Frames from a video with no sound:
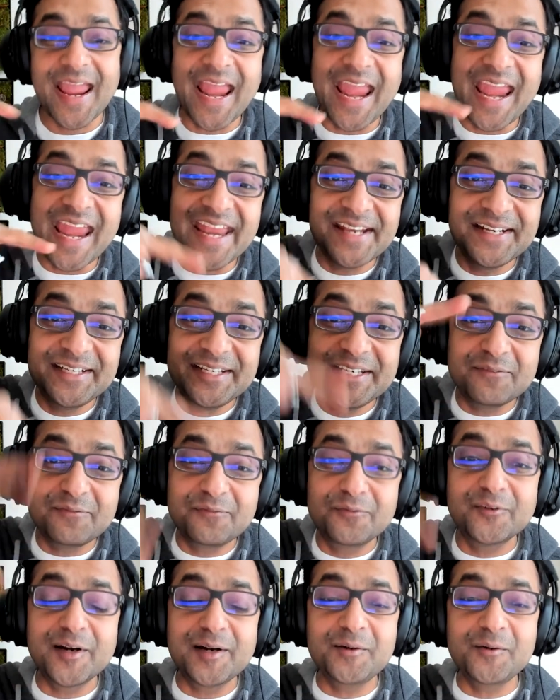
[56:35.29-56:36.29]
in
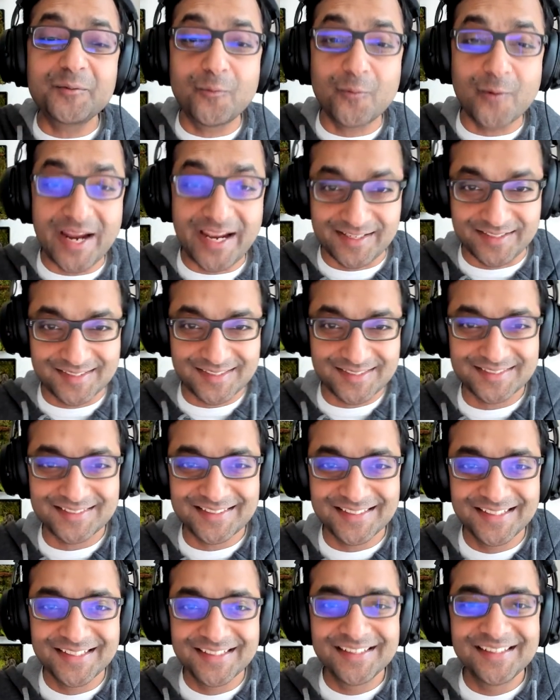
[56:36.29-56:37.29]
different
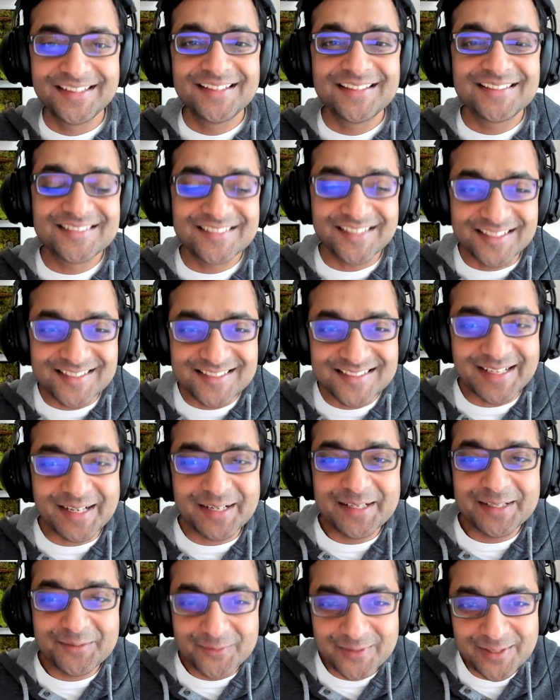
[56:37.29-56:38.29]
ways such
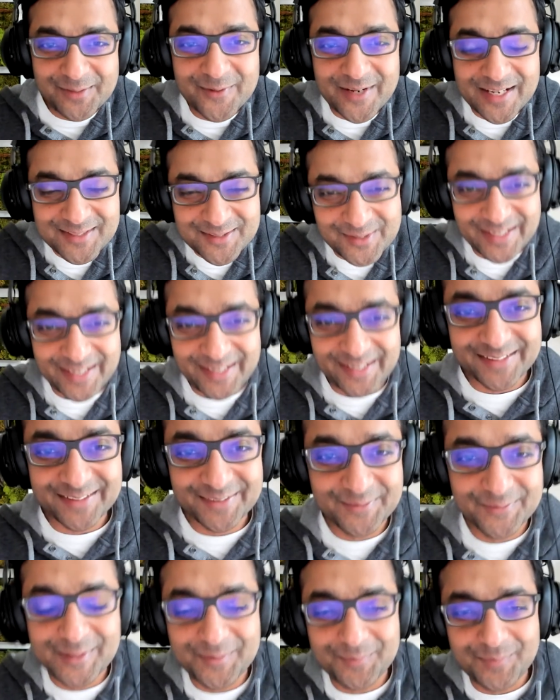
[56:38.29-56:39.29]
that it will resonate
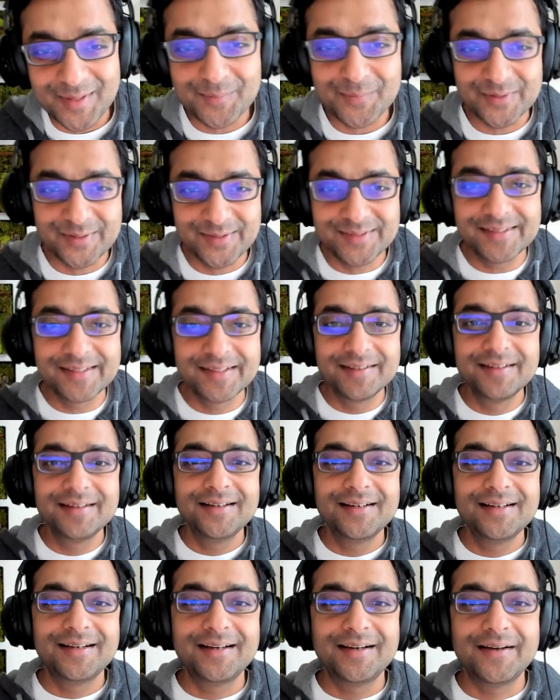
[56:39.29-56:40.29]
with people.
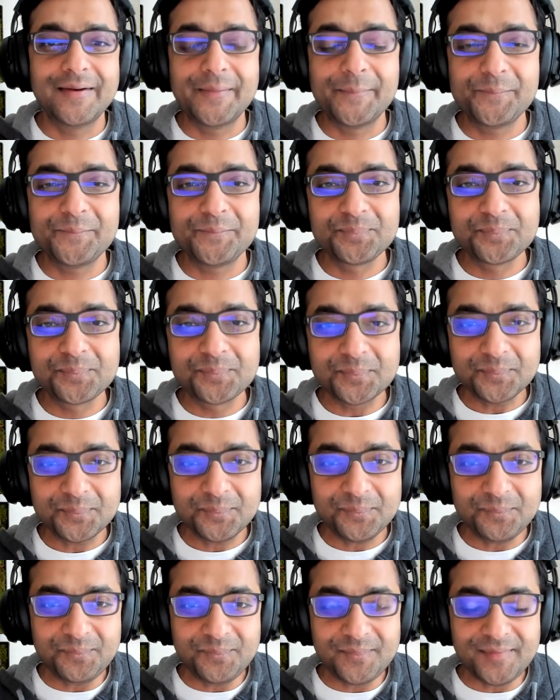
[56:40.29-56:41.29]
Um,
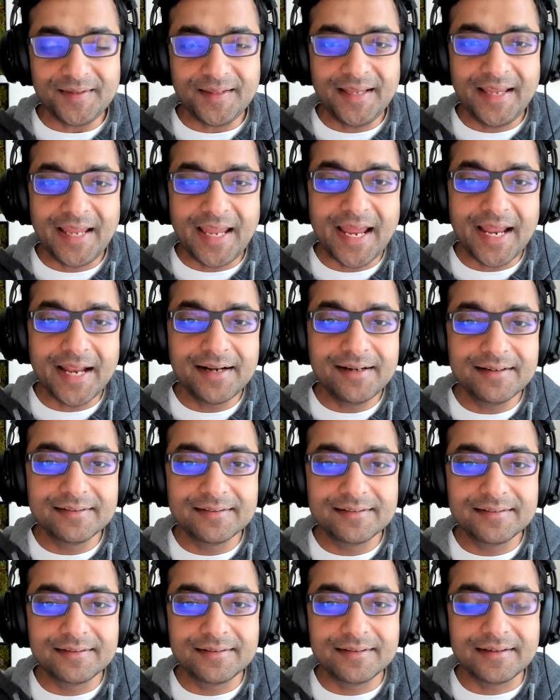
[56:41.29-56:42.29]
and
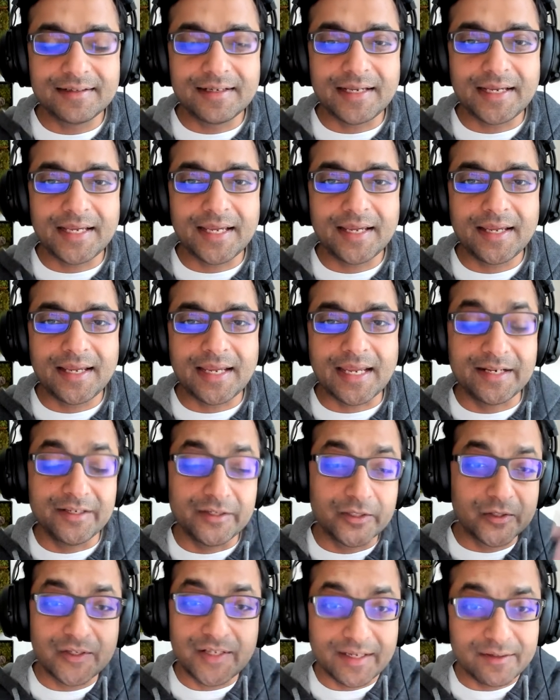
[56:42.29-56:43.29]
and, and,
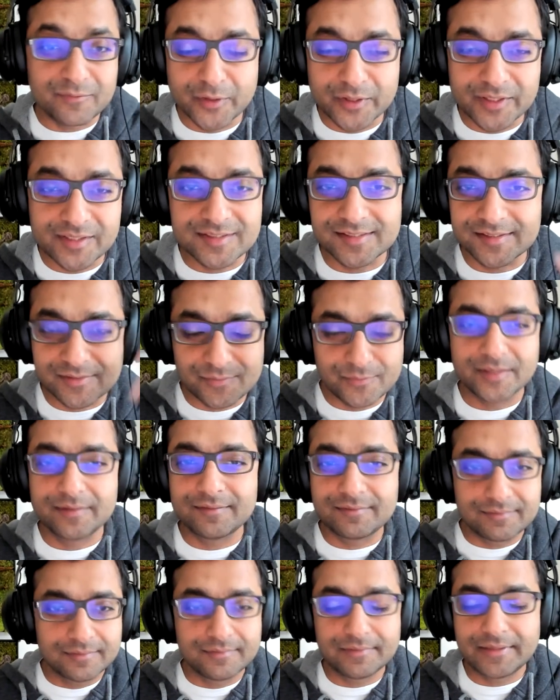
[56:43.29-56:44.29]
you know, like for instance,
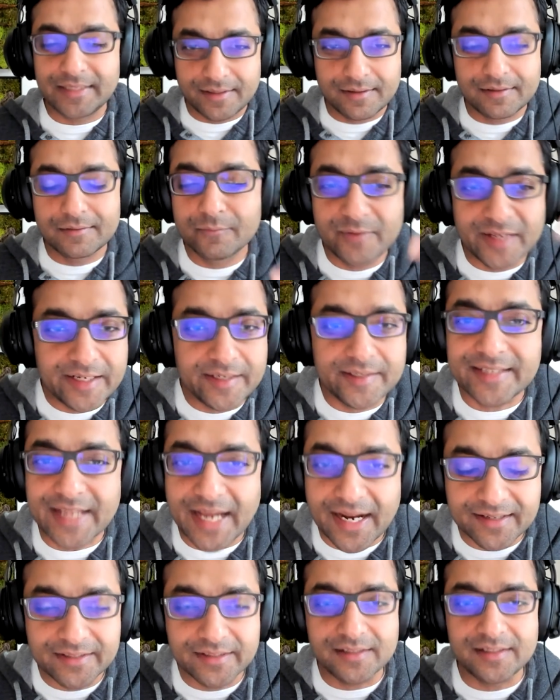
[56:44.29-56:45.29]
one like very
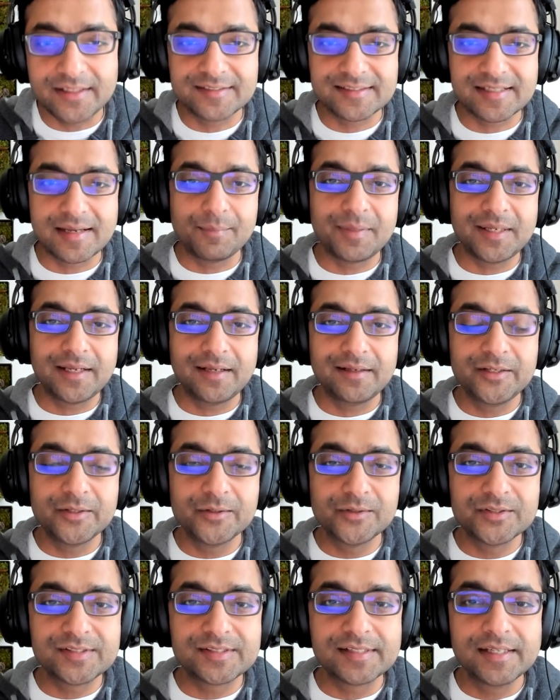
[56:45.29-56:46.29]
tactical example I'll
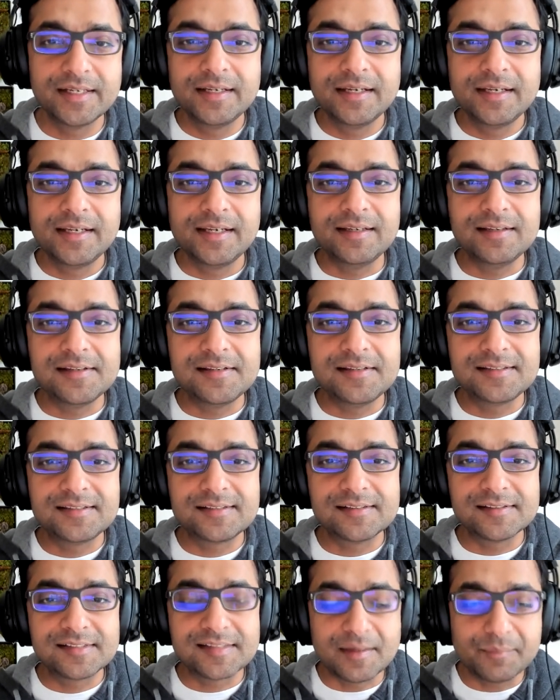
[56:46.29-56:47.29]
use
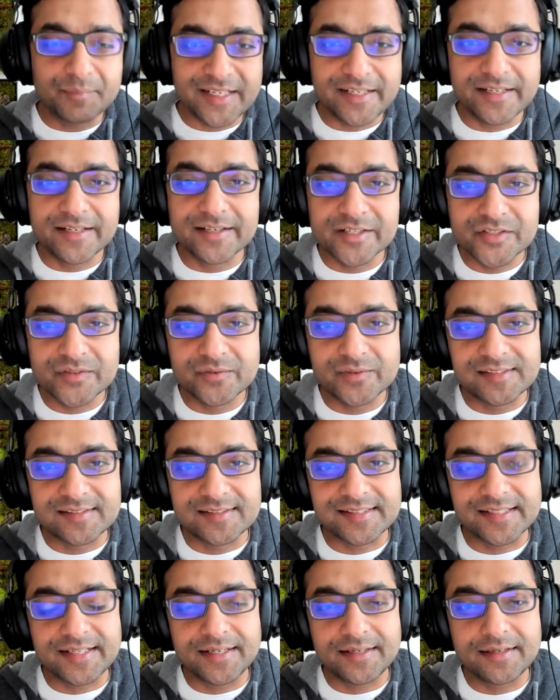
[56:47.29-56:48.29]
is some leaders will
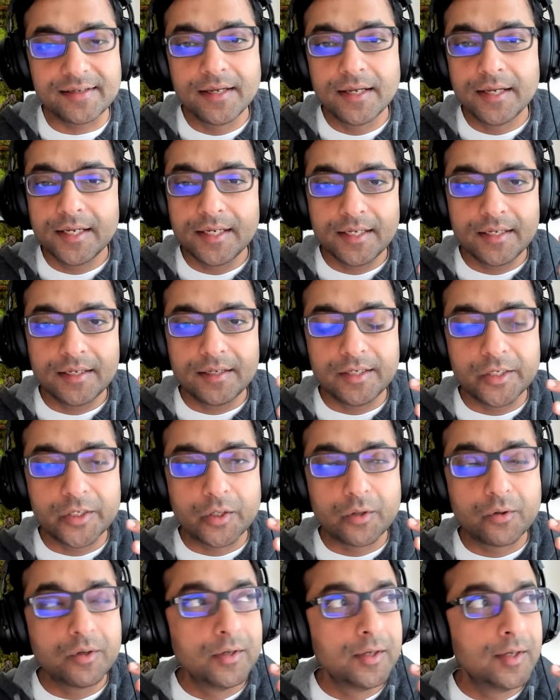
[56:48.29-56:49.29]
say, you
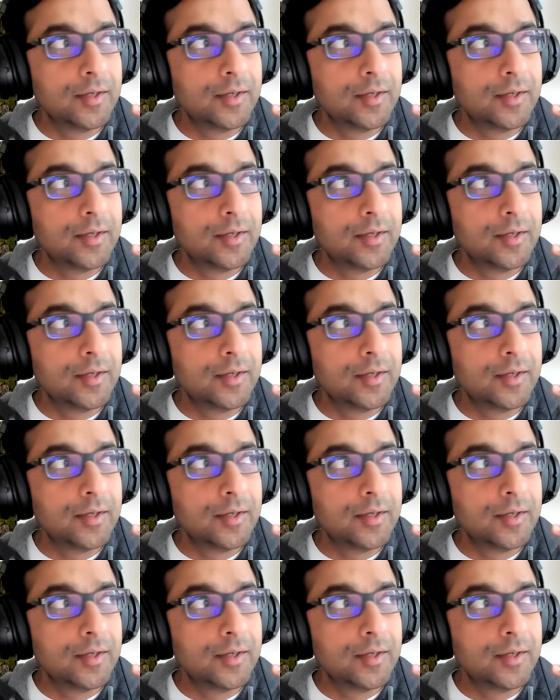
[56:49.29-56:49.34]
know,